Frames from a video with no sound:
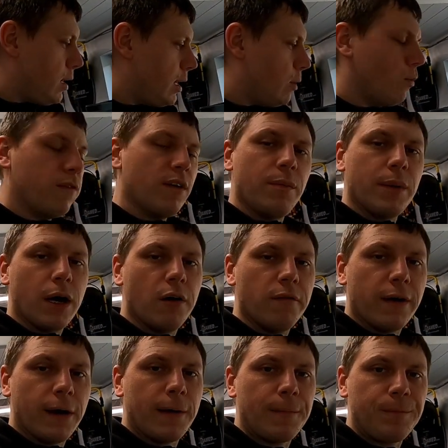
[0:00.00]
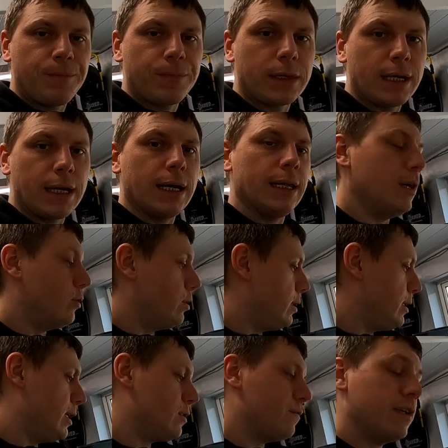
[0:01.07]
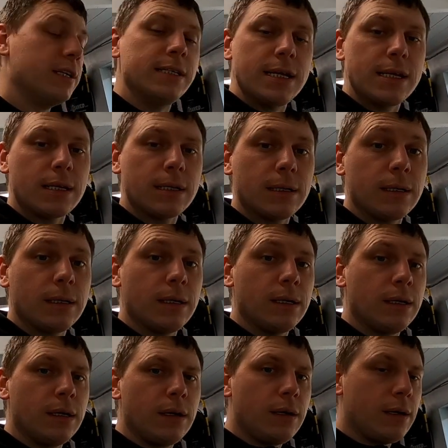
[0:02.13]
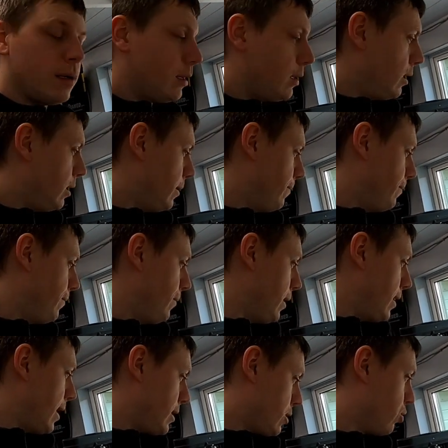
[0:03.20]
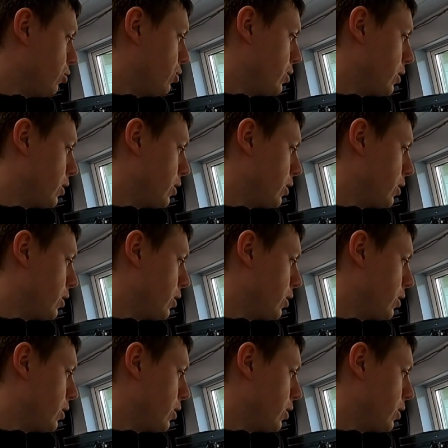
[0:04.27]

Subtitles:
Then we'll flip it over, get the other disc fitted, and that's good